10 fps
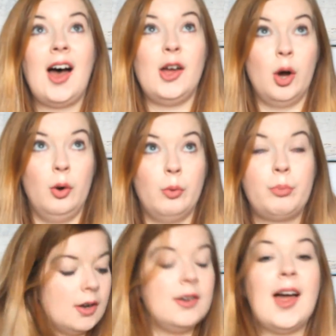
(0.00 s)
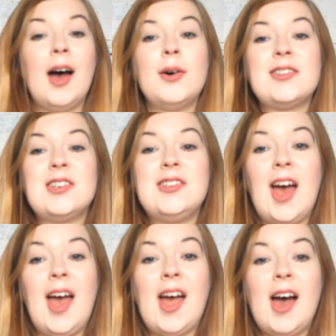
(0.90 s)
I hope. Now
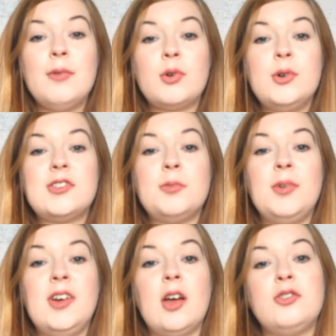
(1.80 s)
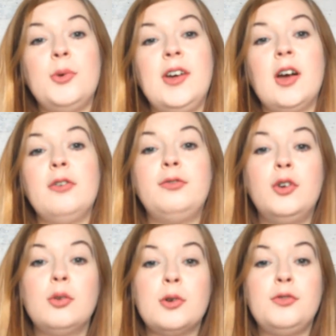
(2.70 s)
today I'm going to be doing a
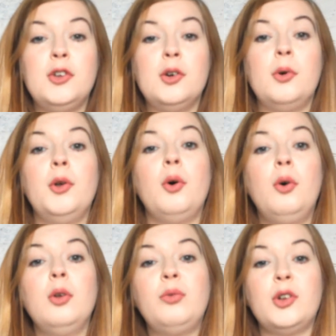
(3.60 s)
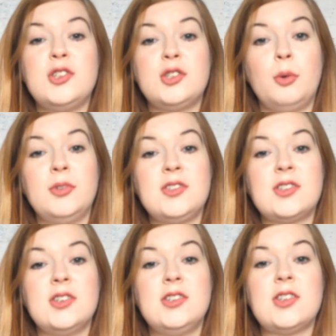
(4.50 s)
full review on all of Lottie
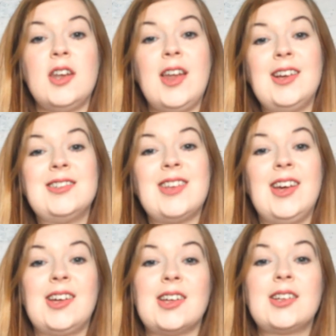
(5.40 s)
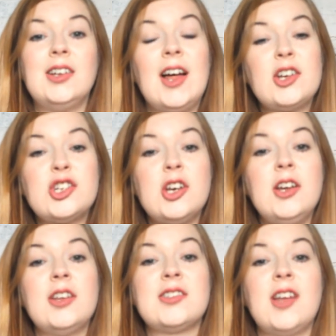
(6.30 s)
Tomlinson's Nails Ink
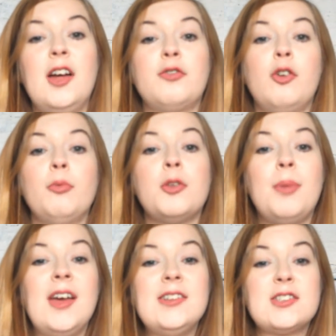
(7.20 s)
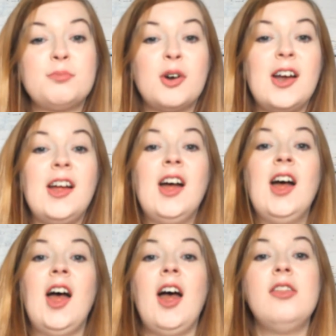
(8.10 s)
collection, starting from the paint spray
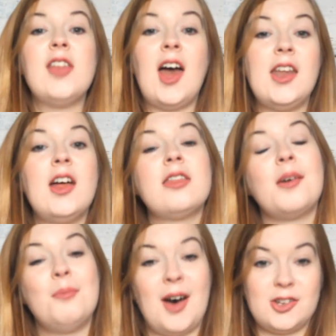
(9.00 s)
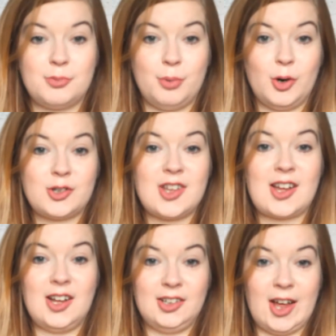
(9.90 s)
and then the matchbox
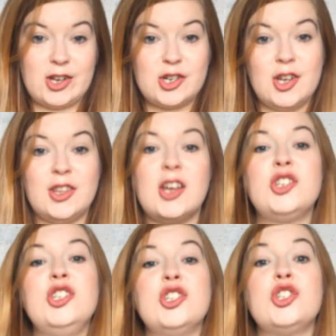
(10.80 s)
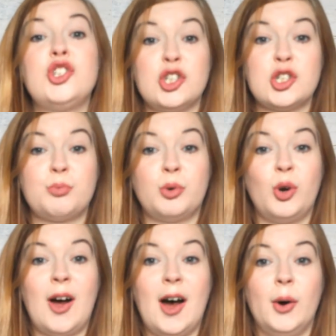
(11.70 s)
collection that she has just
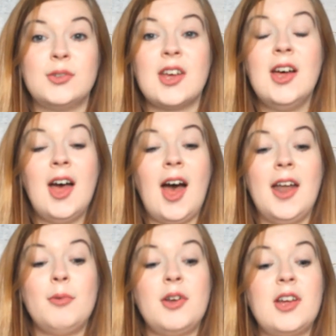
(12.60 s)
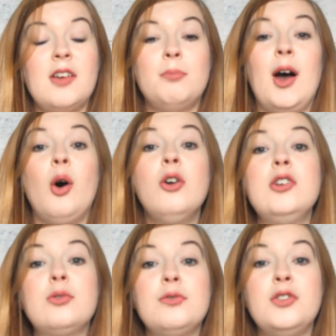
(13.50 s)
brought out. And I'm going to give my
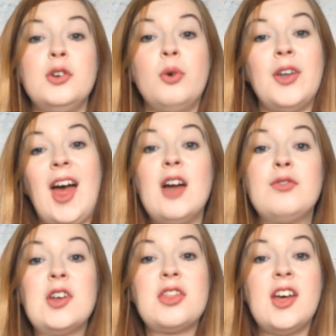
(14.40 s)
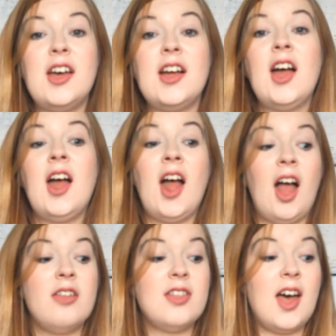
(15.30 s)
honest review on everything,
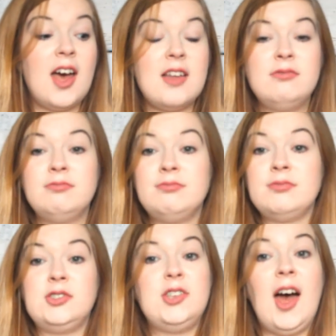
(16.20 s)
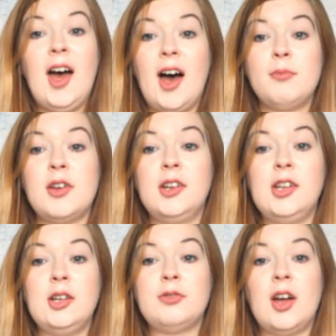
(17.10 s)
and then yeah, I'm going to
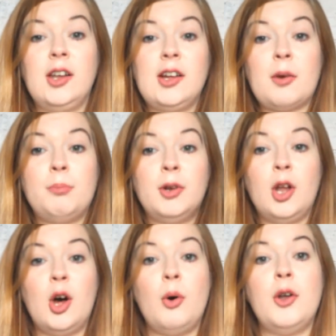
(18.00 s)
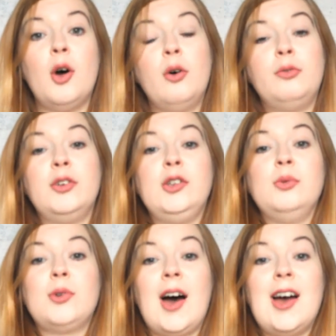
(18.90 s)
leave a link below and hopefully
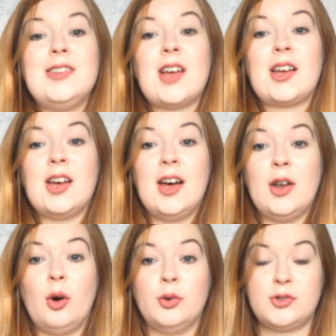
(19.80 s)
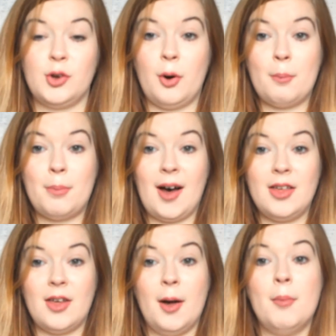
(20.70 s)
you guys can also
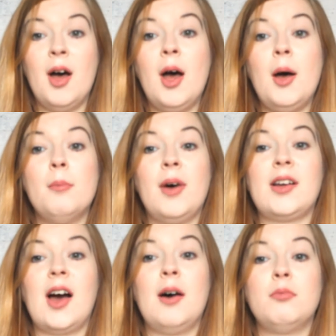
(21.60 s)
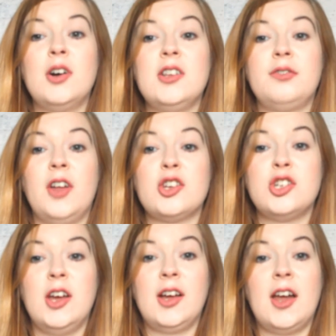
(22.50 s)
buy them. My camera is
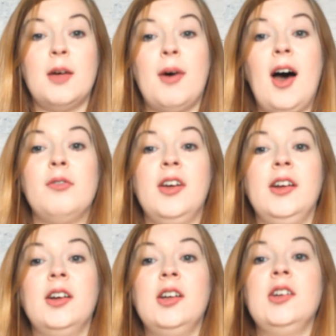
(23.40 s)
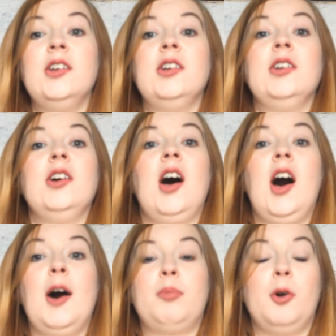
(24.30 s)
flashing and I'm having
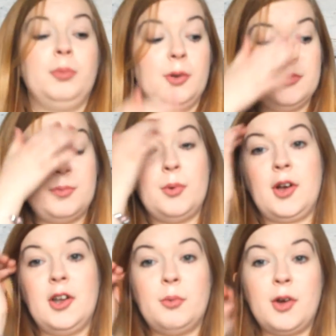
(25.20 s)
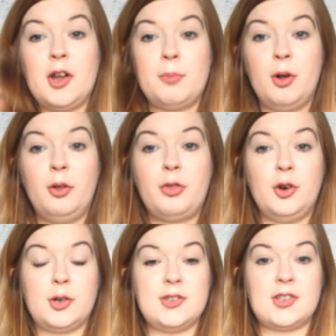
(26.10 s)
heart problems, but we're gonna pull
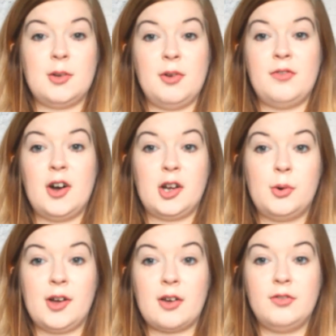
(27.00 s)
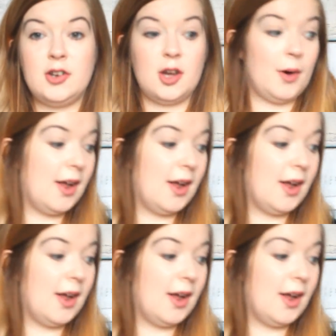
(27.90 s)
through because it's gonna be a very quick video